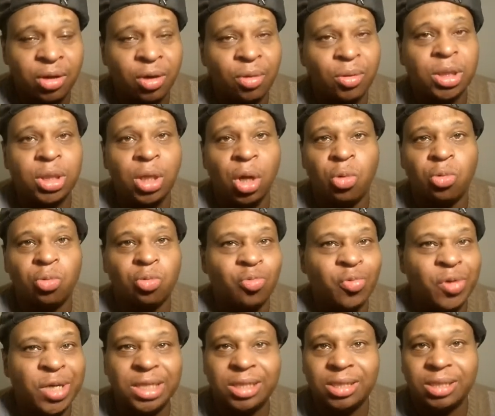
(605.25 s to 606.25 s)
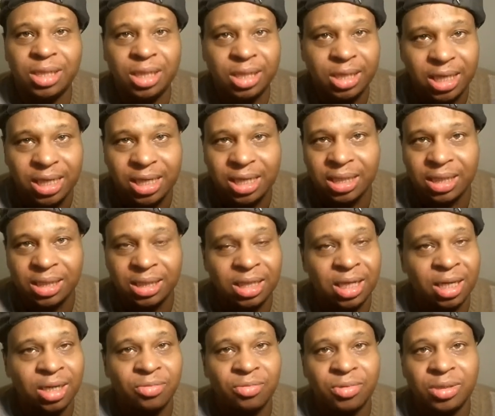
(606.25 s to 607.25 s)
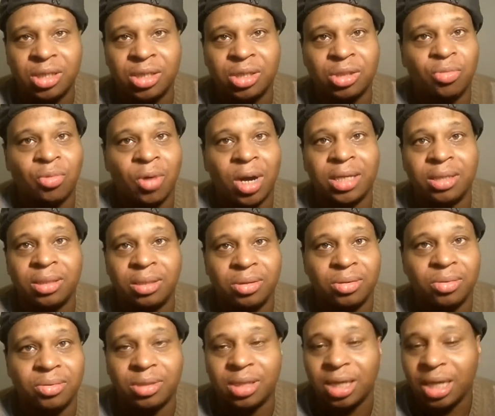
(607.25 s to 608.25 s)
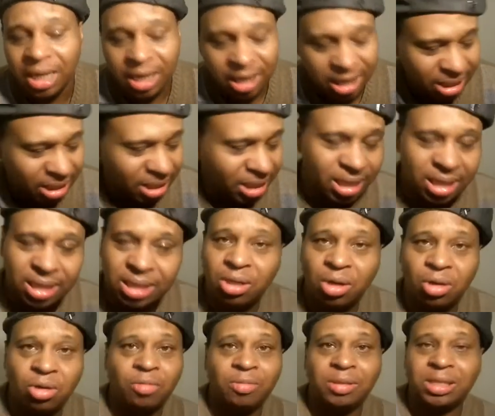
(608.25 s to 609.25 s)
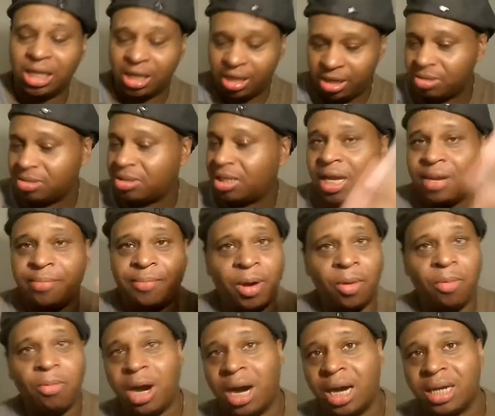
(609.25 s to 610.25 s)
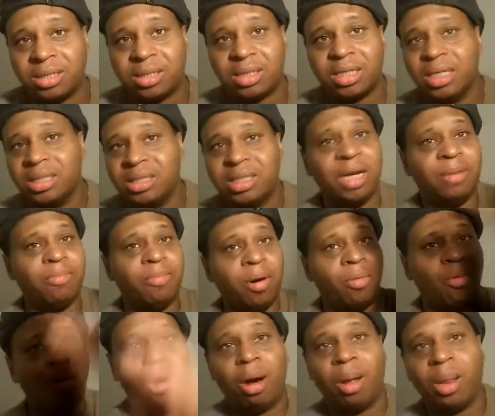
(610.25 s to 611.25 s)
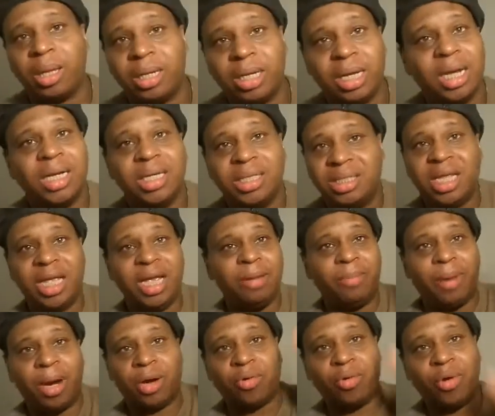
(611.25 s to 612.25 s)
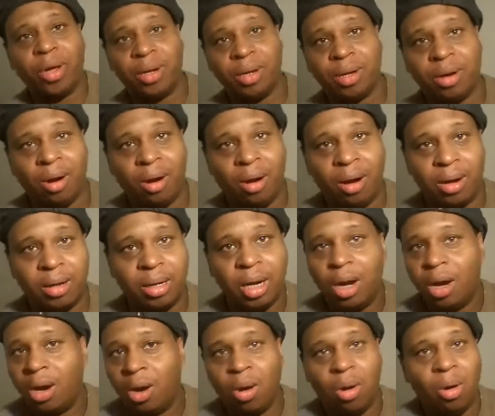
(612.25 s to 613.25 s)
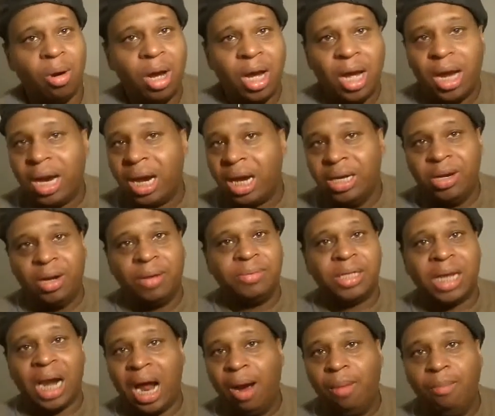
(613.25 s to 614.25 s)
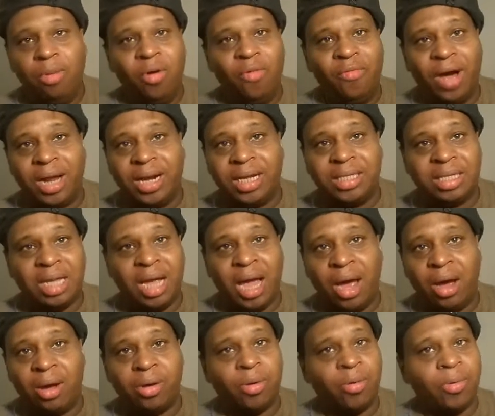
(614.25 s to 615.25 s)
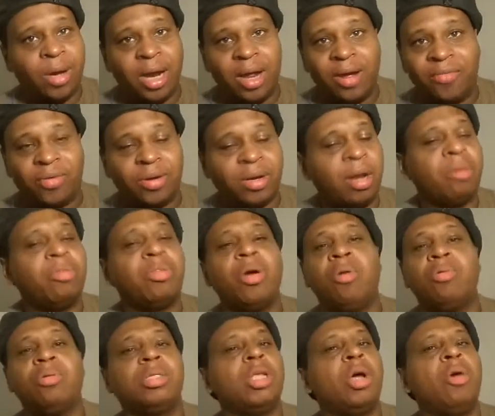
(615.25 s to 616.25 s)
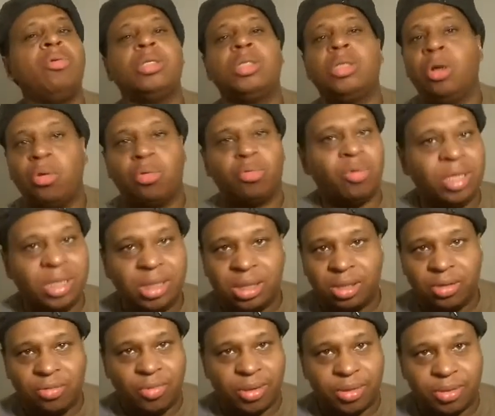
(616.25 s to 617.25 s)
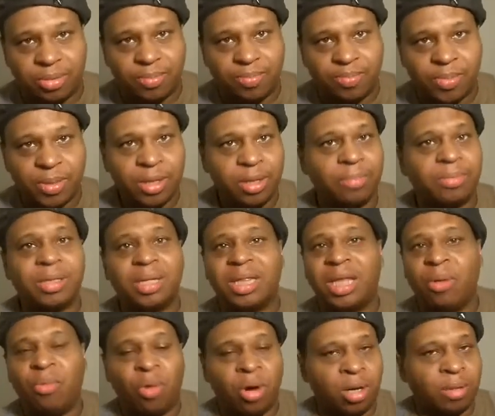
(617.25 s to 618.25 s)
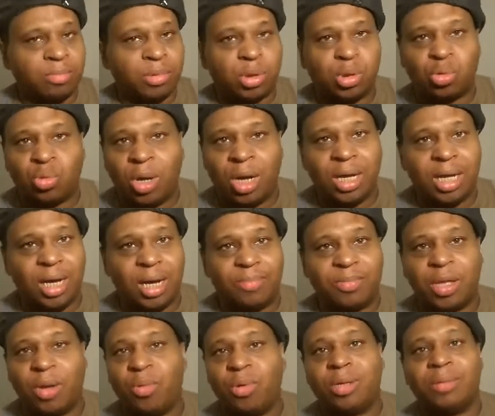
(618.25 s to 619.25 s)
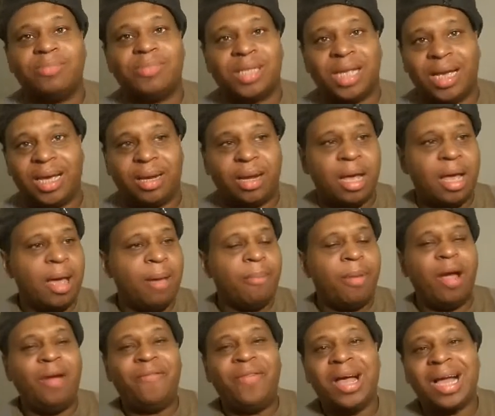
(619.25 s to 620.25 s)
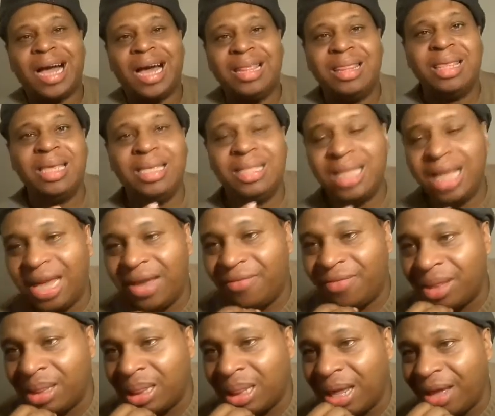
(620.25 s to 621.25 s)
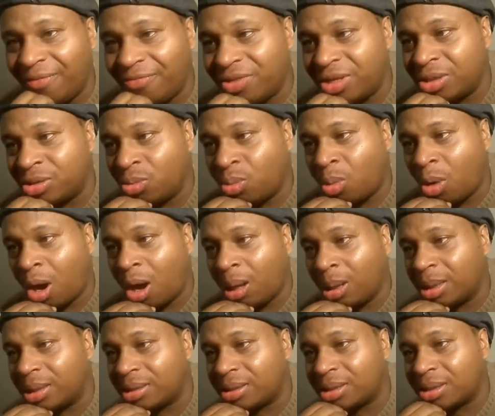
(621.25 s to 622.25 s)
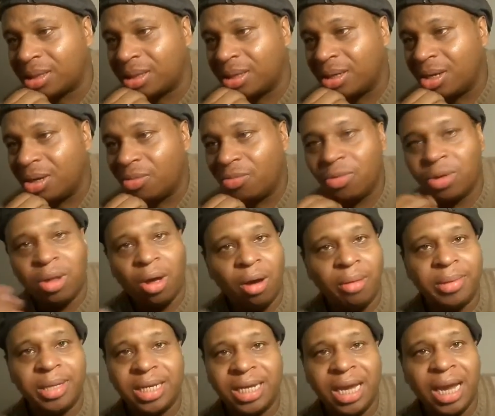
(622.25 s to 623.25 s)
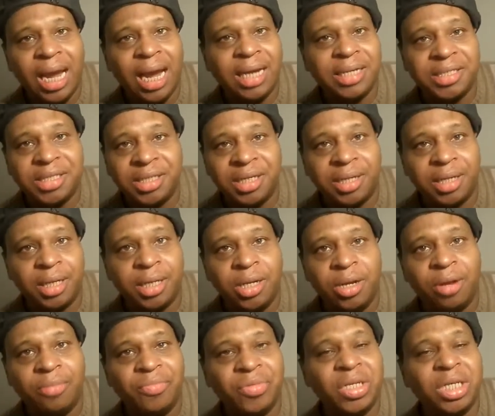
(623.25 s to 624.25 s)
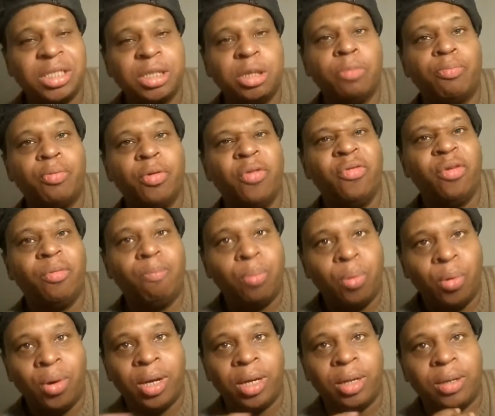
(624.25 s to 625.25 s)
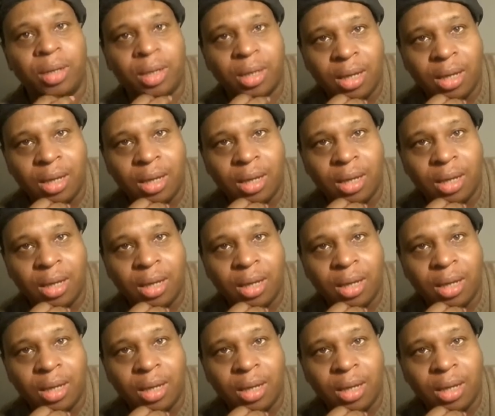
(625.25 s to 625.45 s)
There was no reasoning he could have done with these white dudes. He could have told them, say, here, take my watch, take my wallet, take my credit card. Oh, you know what I'm saying? I'll move out of town or whatever. No, there was no reasoning with it. You know what I'm saying? They want him strung up. They want him dead. Matter of fact, I think they even left his wallet with all the cash in it, you know, just to prove a point.